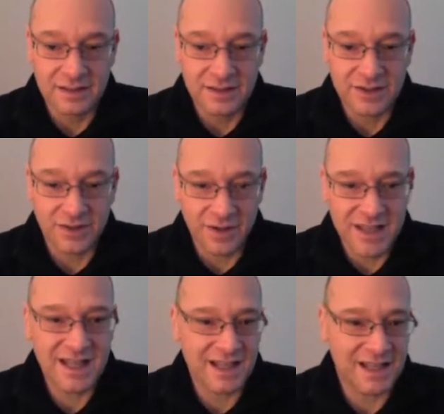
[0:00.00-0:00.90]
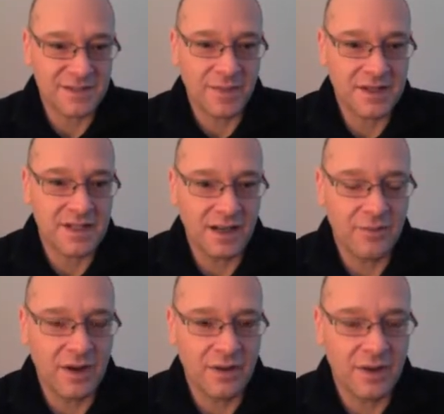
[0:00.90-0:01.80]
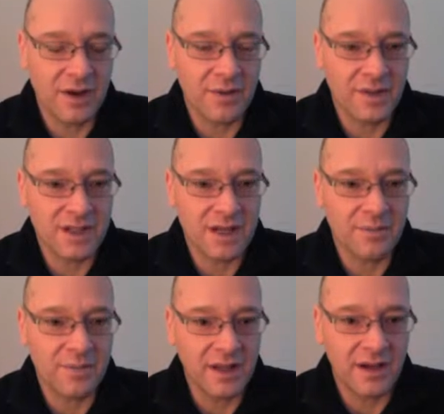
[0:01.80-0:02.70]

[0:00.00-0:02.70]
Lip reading: So I think that's basically where we are with this company.